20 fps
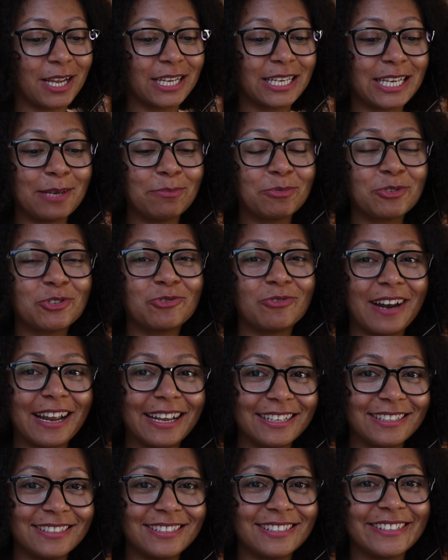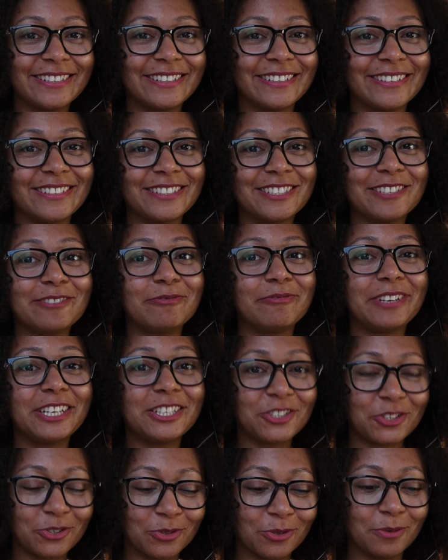keep trying to
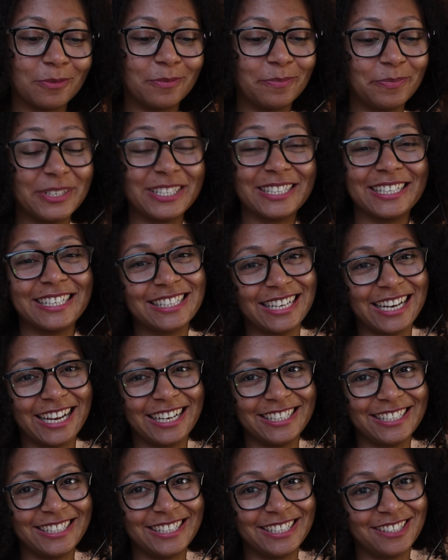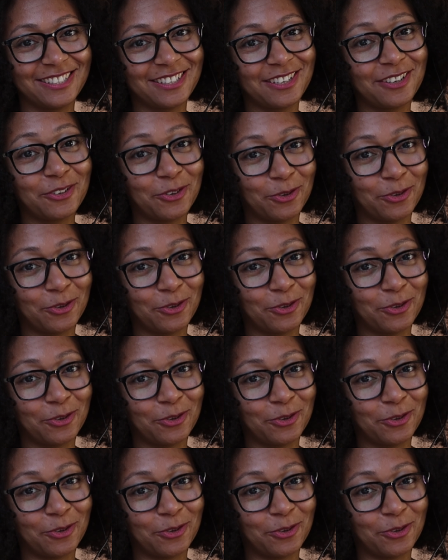reach your business analysis